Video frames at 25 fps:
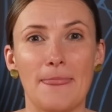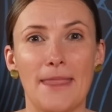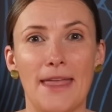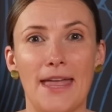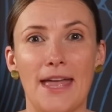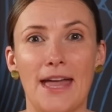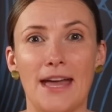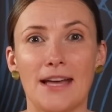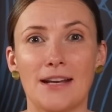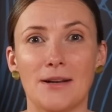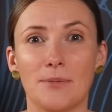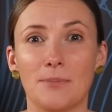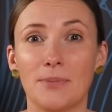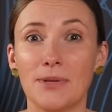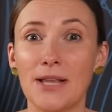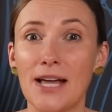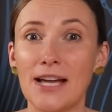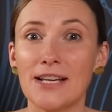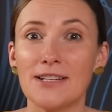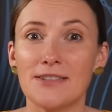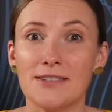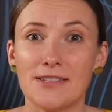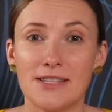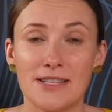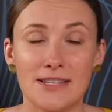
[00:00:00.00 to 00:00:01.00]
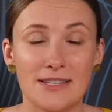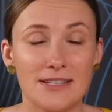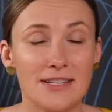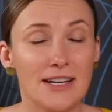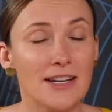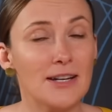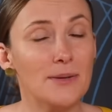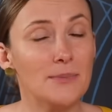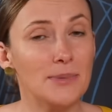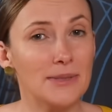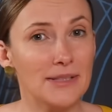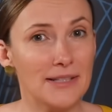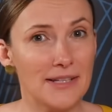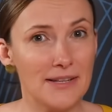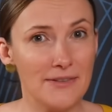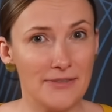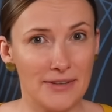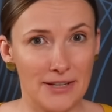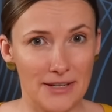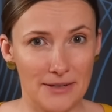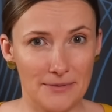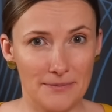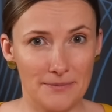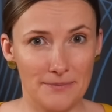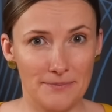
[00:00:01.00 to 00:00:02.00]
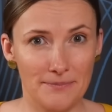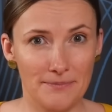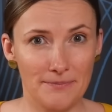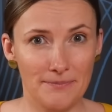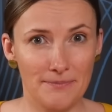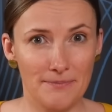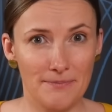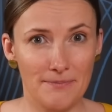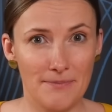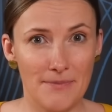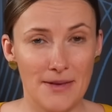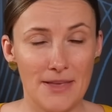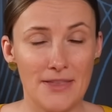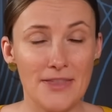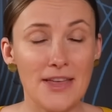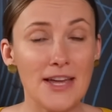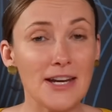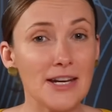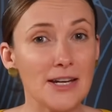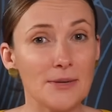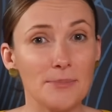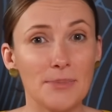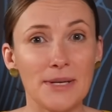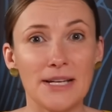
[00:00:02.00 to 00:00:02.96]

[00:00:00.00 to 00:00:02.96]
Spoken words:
and apply it to sustainable living? Then it